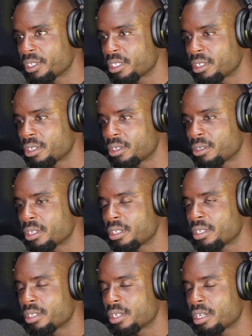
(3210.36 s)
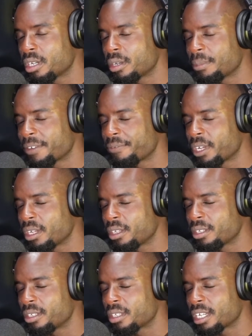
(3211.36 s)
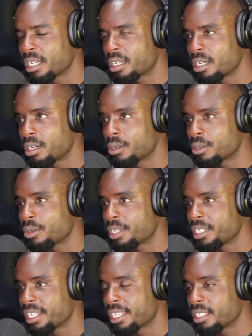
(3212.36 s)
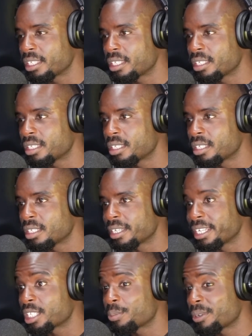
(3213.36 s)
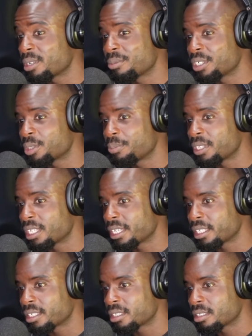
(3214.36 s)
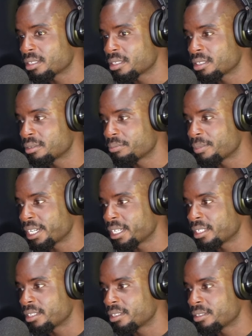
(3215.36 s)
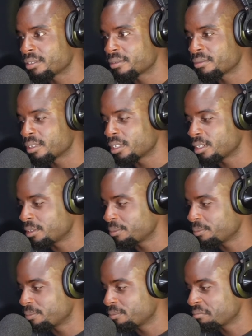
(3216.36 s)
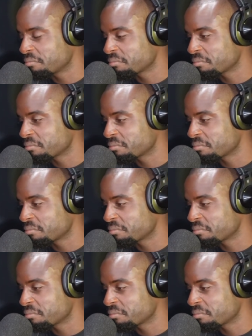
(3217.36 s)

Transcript: video. Um, I found Altcoin Daily, and that's pretty much been like my um,